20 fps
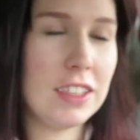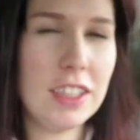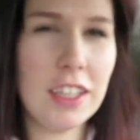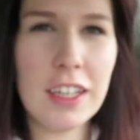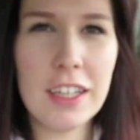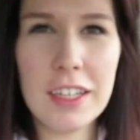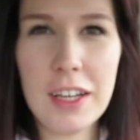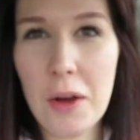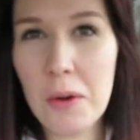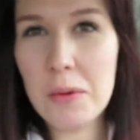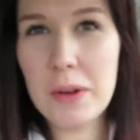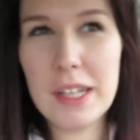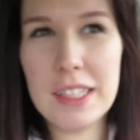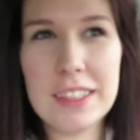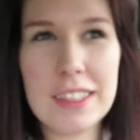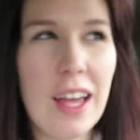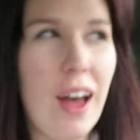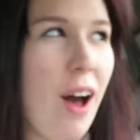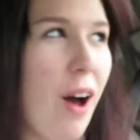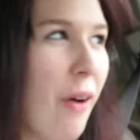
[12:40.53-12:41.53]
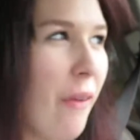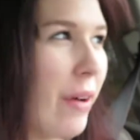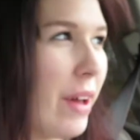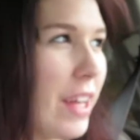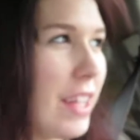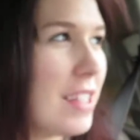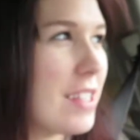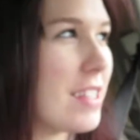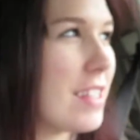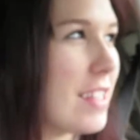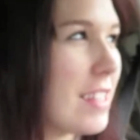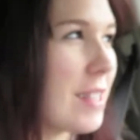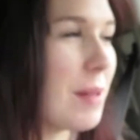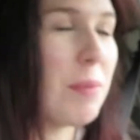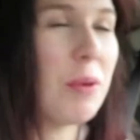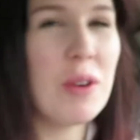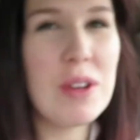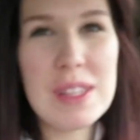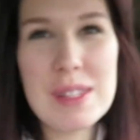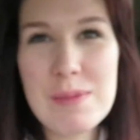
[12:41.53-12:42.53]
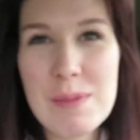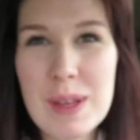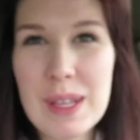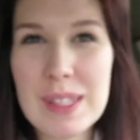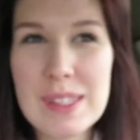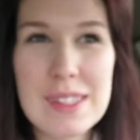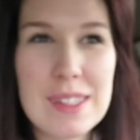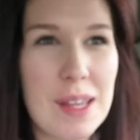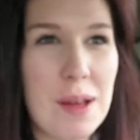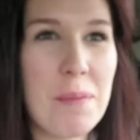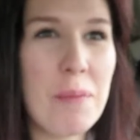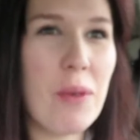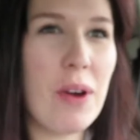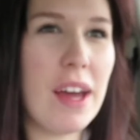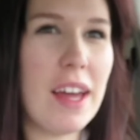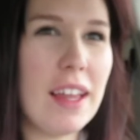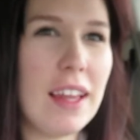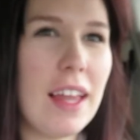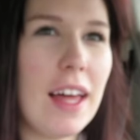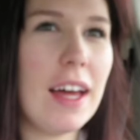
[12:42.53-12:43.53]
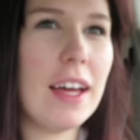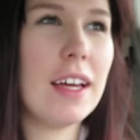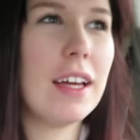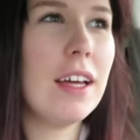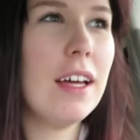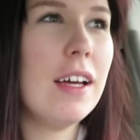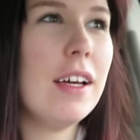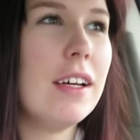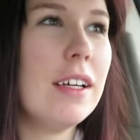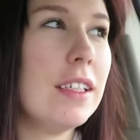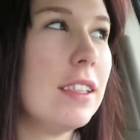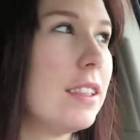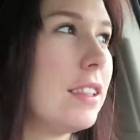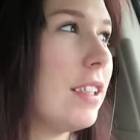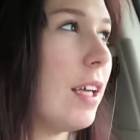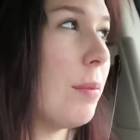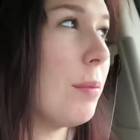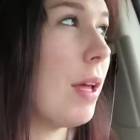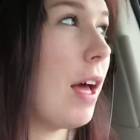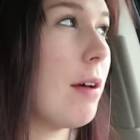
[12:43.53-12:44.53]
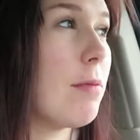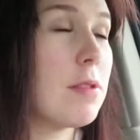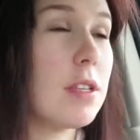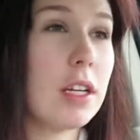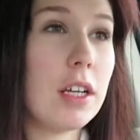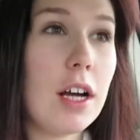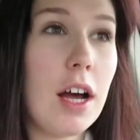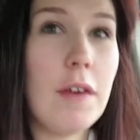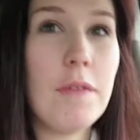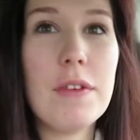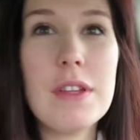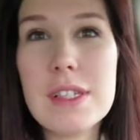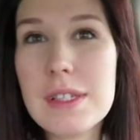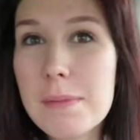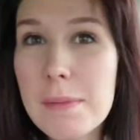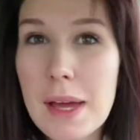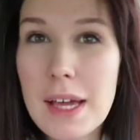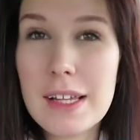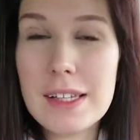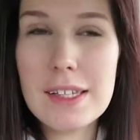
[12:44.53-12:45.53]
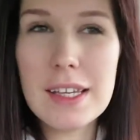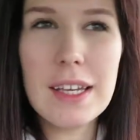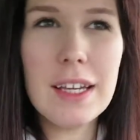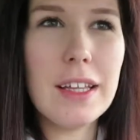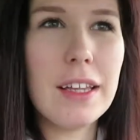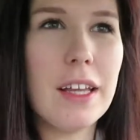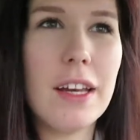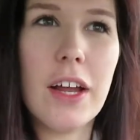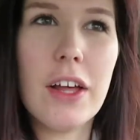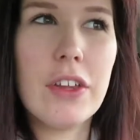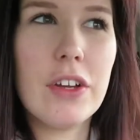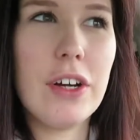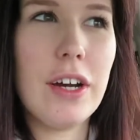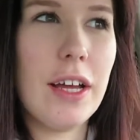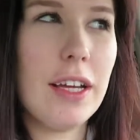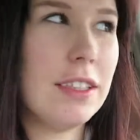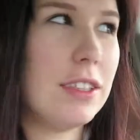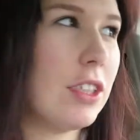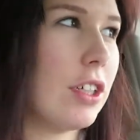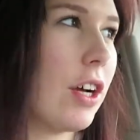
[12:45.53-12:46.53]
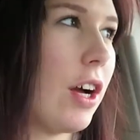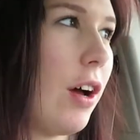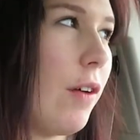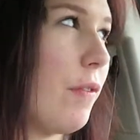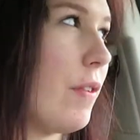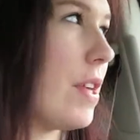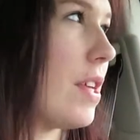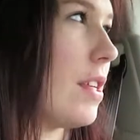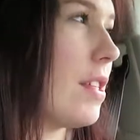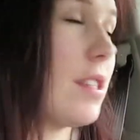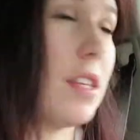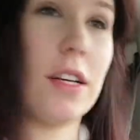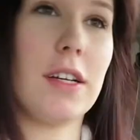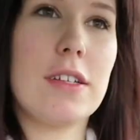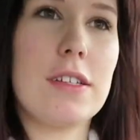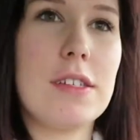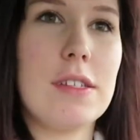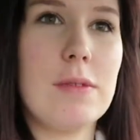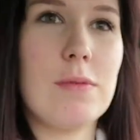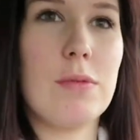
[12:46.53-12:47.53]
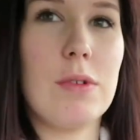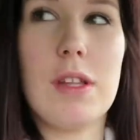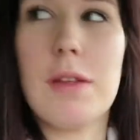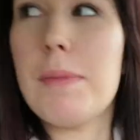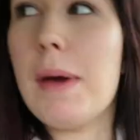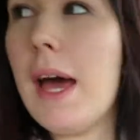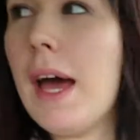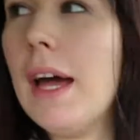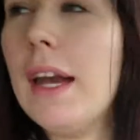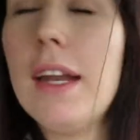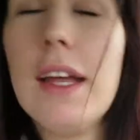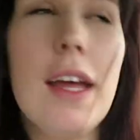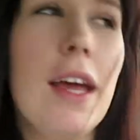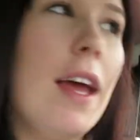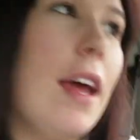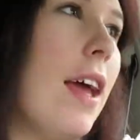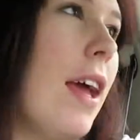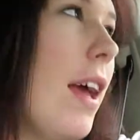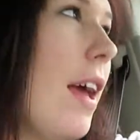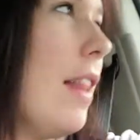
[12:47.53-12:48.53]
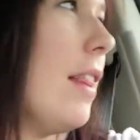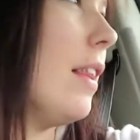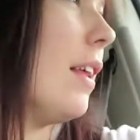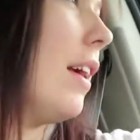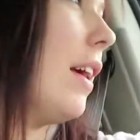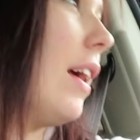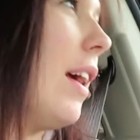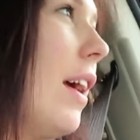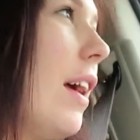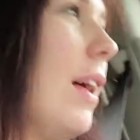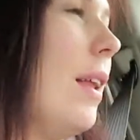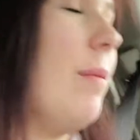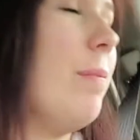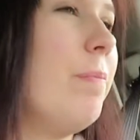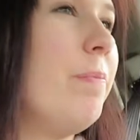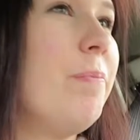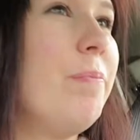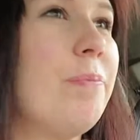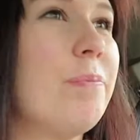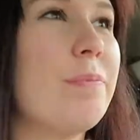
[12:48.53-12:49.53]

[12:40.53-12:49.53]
Dunkin' Donuts always disappoints me in some way. Like, sometimes their coffee is amazing, and then other days their coffee sucks really bad. And then,